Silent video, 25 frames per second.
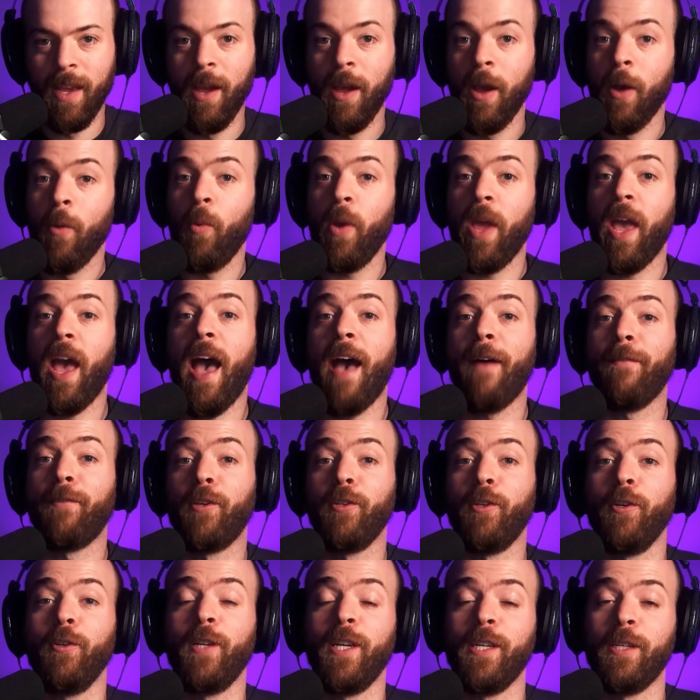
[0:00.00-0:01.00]
We have to
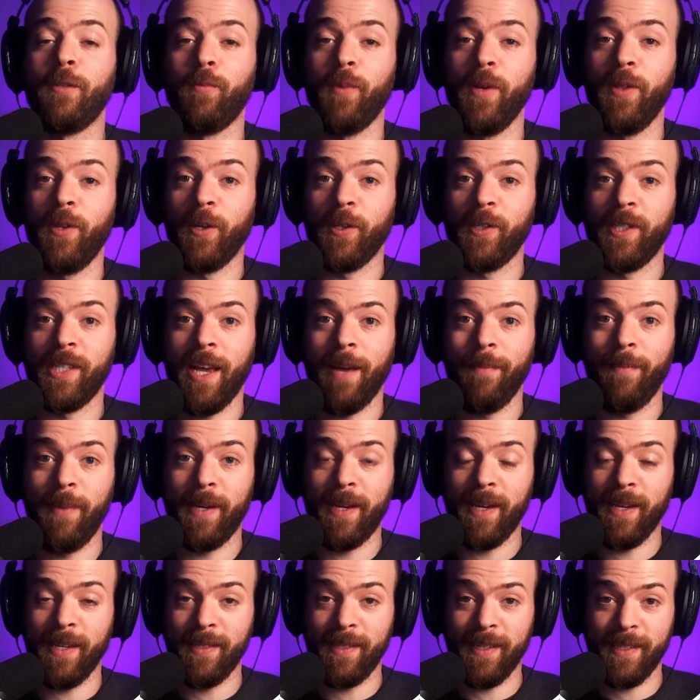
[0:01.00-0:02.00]
do this with your sub
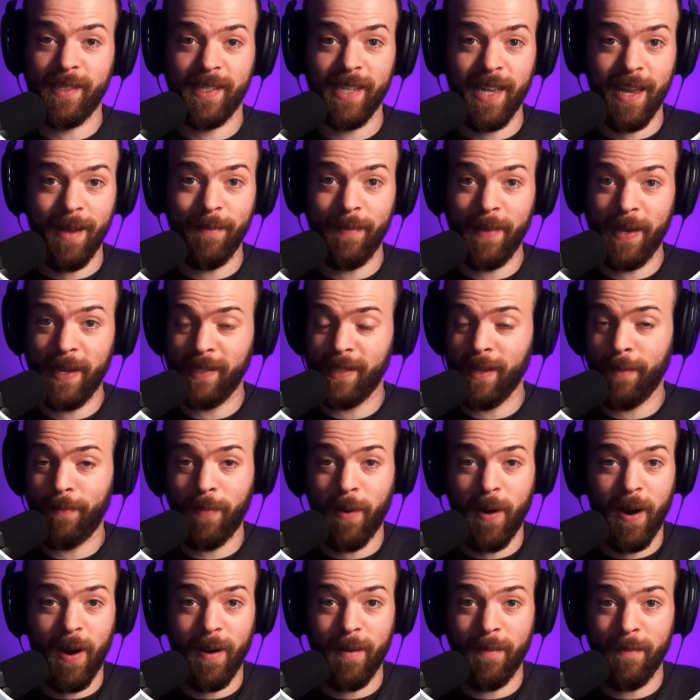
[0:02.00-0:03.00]
because the sub is the
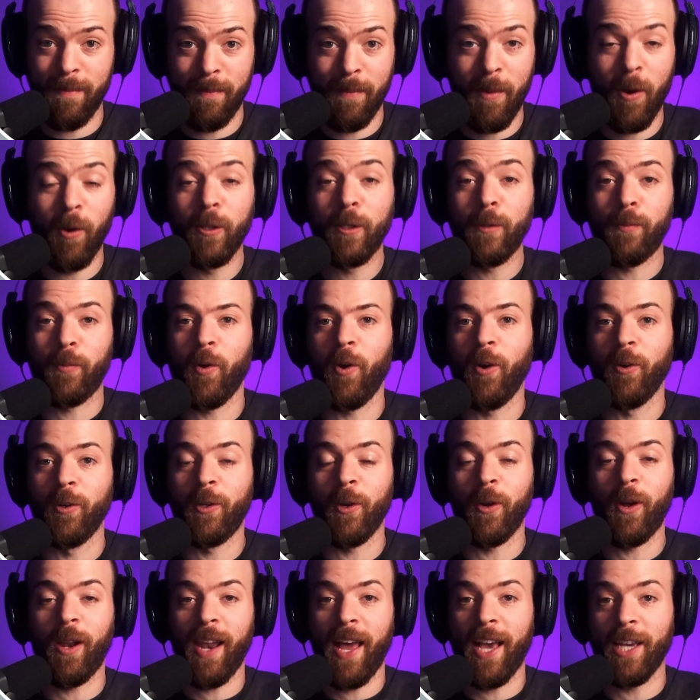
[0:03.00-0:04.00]
part most prone to
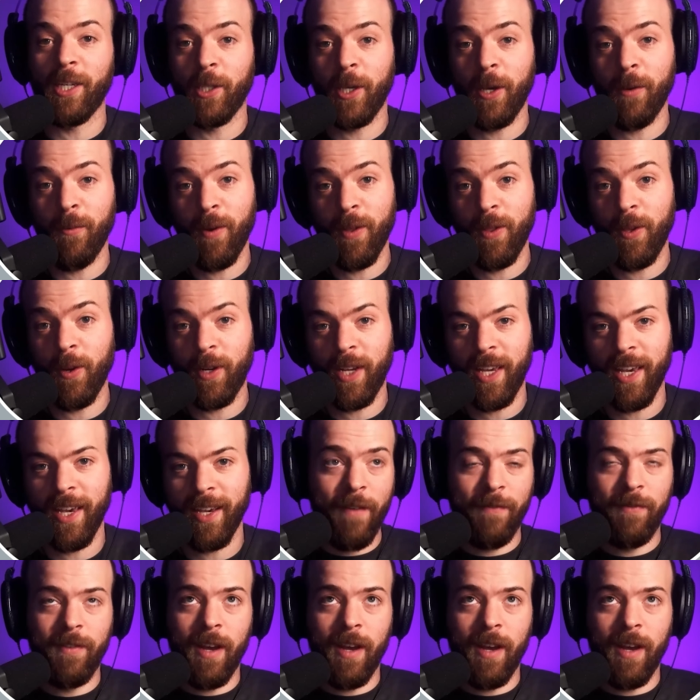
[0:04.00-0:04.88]
clashing with your kick.